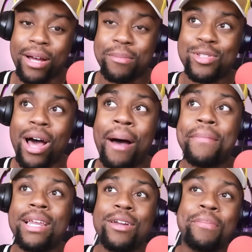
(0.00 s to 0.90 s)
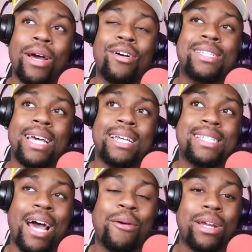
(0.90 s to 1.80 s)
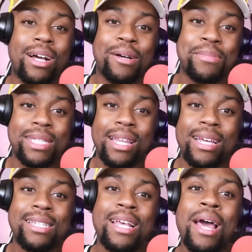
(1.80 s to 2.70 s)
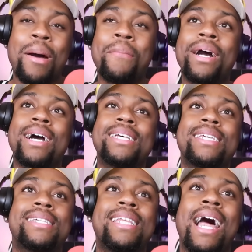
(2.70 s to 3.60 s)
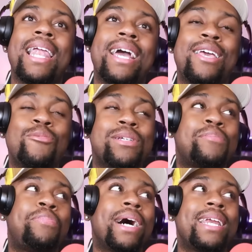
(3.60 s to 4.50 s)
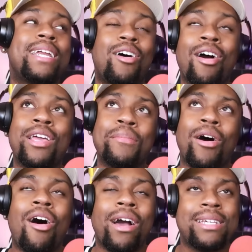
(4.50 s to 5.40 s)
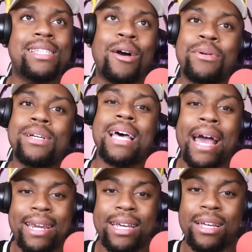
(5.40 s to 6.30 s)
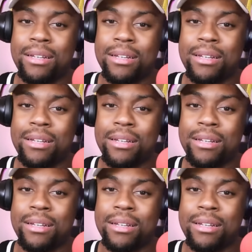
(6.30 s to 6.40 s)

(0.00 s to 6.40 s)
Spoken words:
So I'm a little bit on Zane's side when it comes to this, because it's not like he was butting in the argument. All he said was, I did.